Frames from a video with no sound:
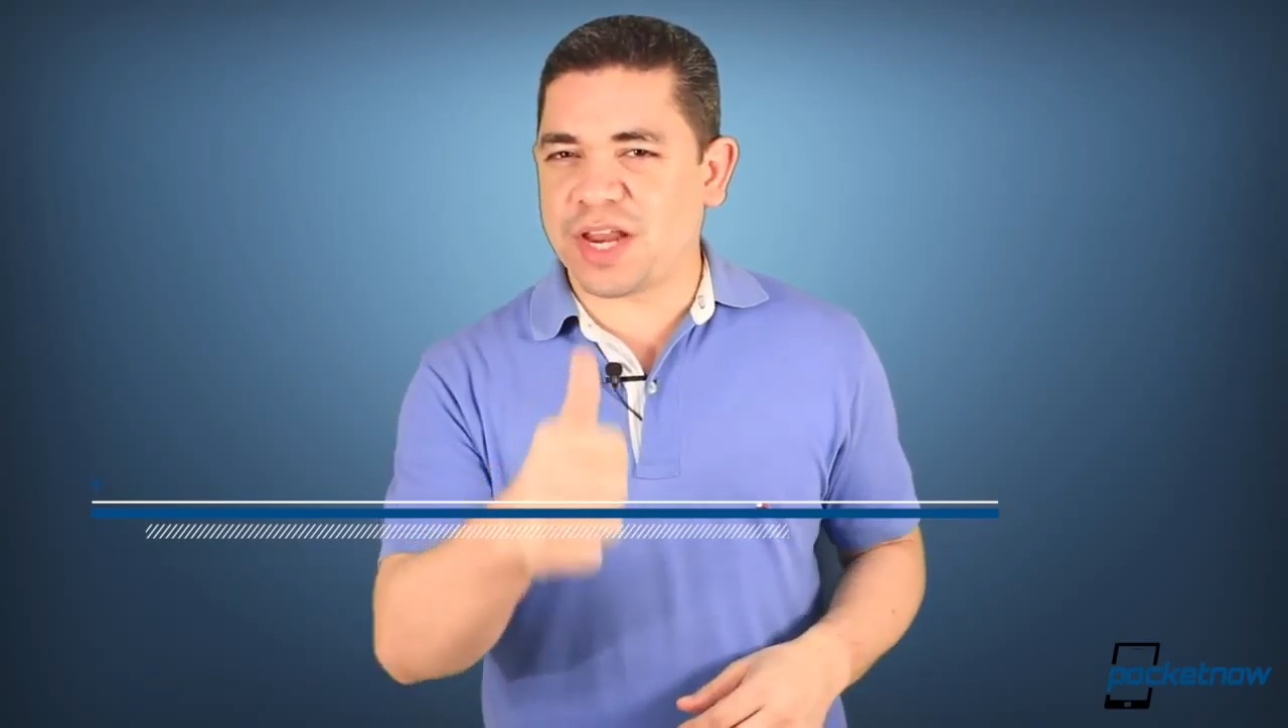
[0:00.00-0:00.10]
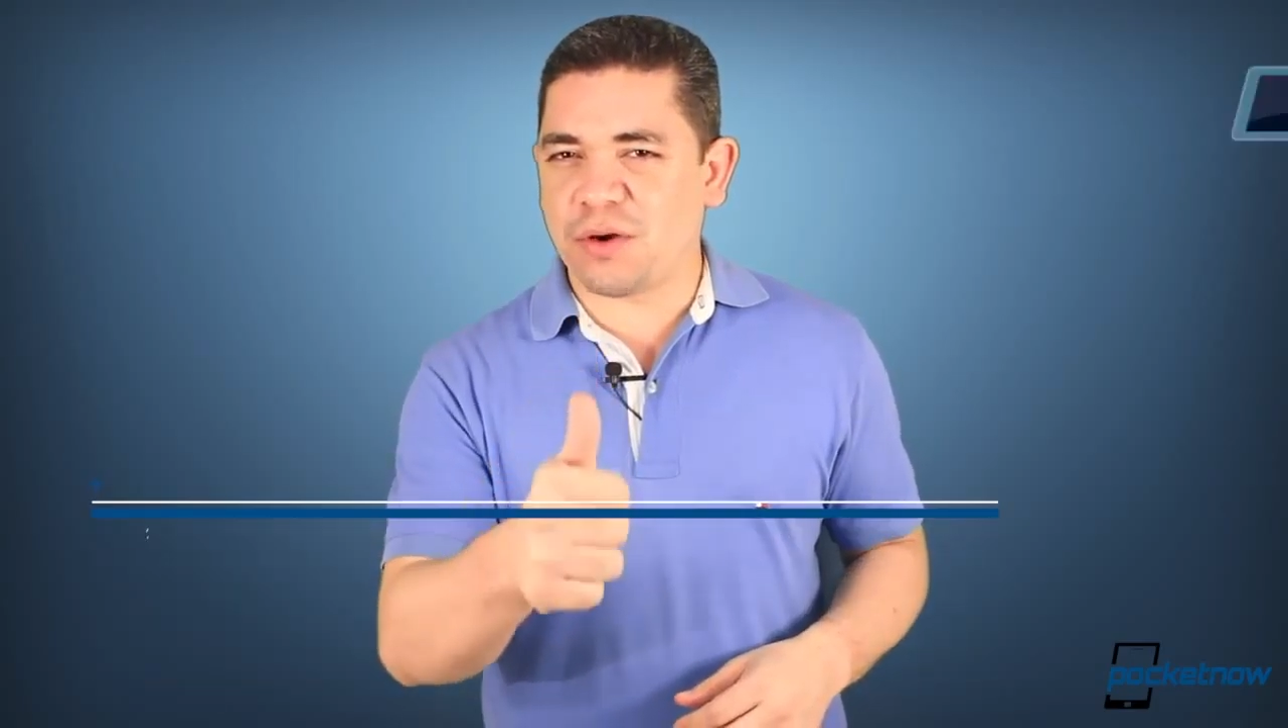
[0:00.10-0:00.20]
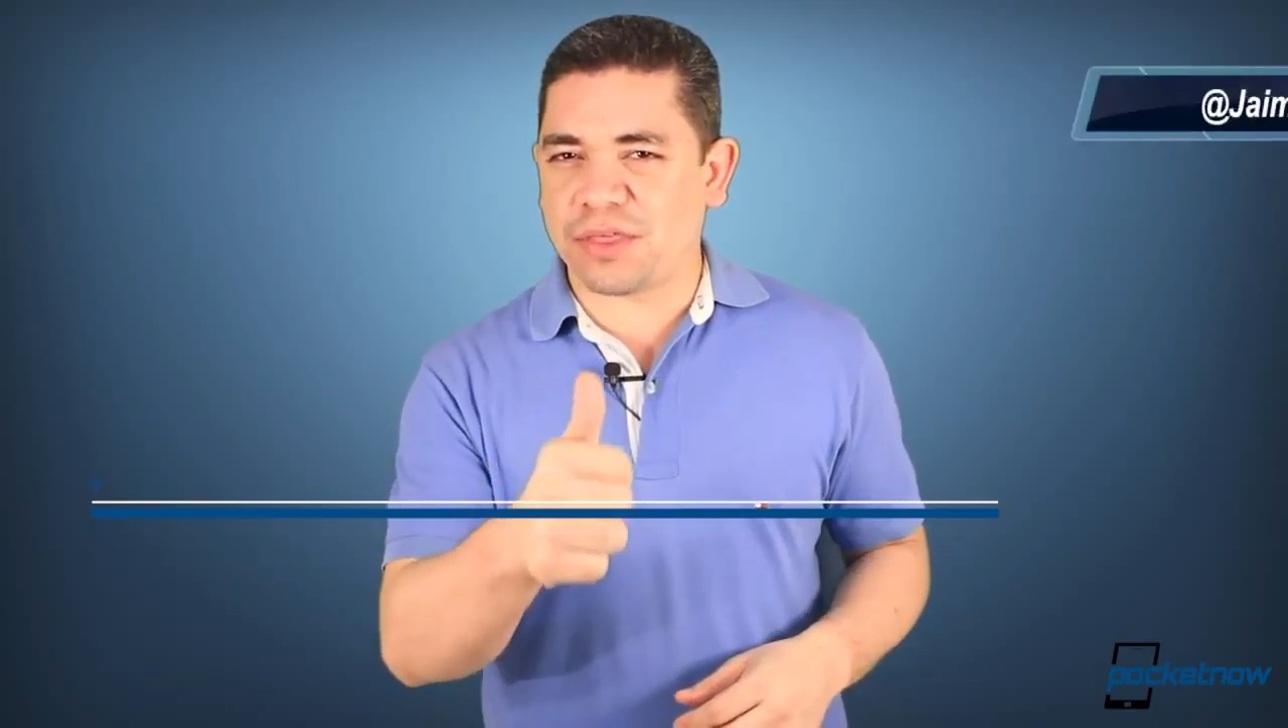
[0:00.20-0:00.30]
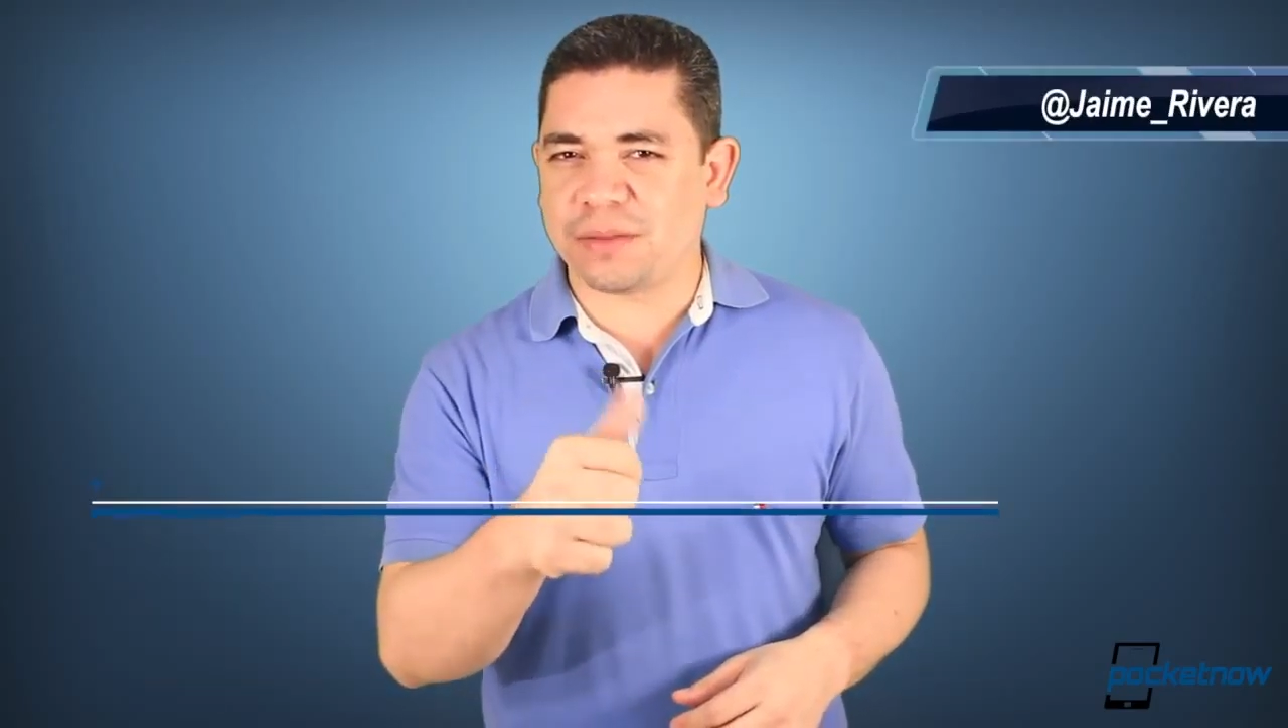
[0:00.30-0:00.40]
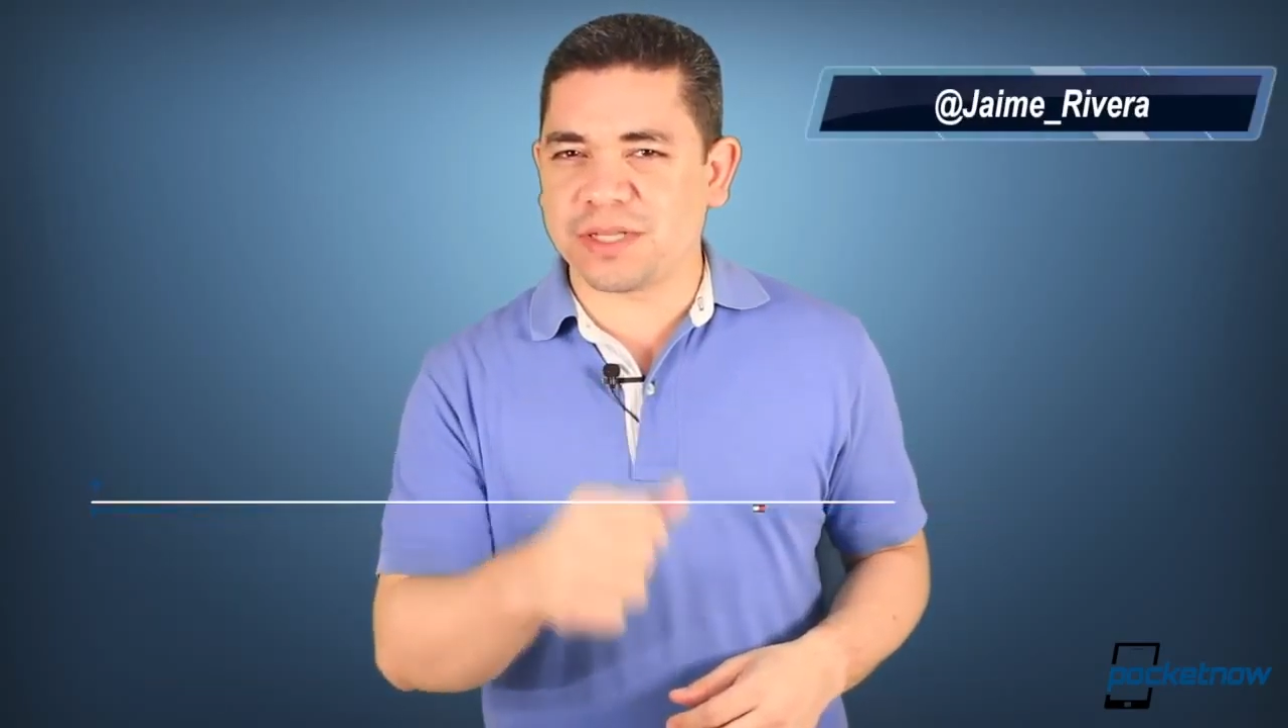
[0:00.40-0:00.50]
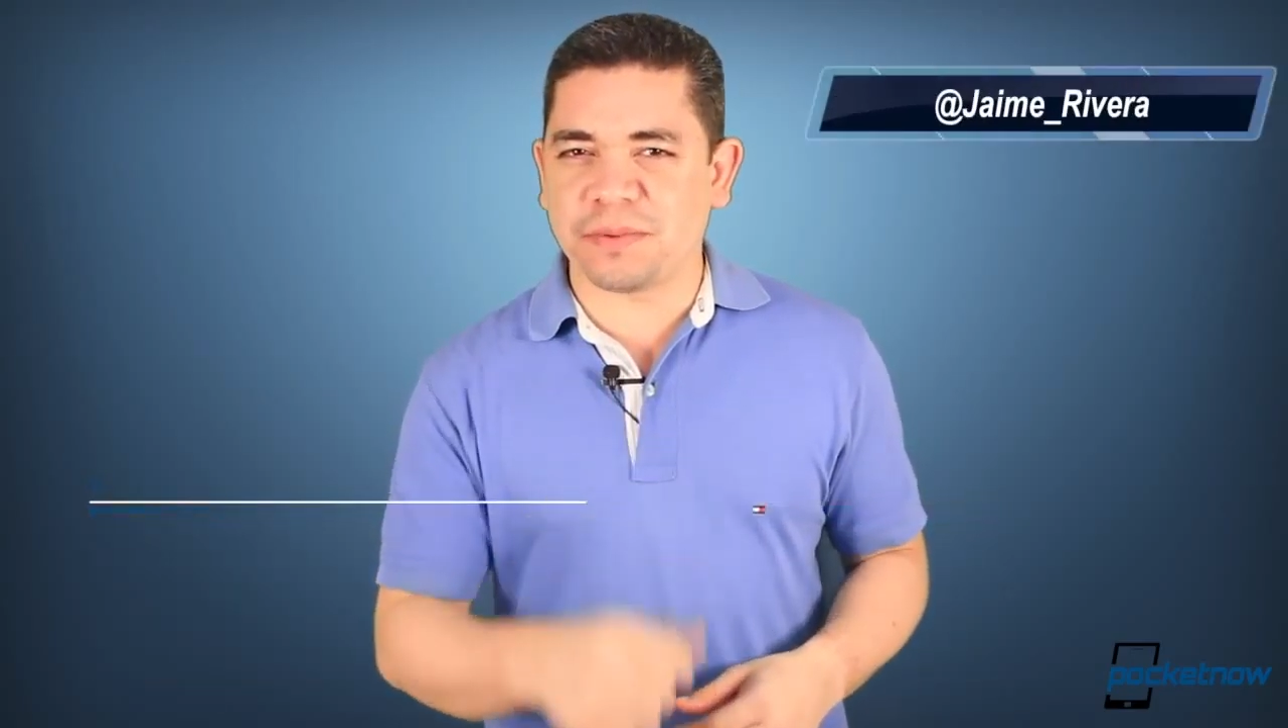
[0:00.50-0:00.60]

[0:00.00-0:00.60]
video a thumbs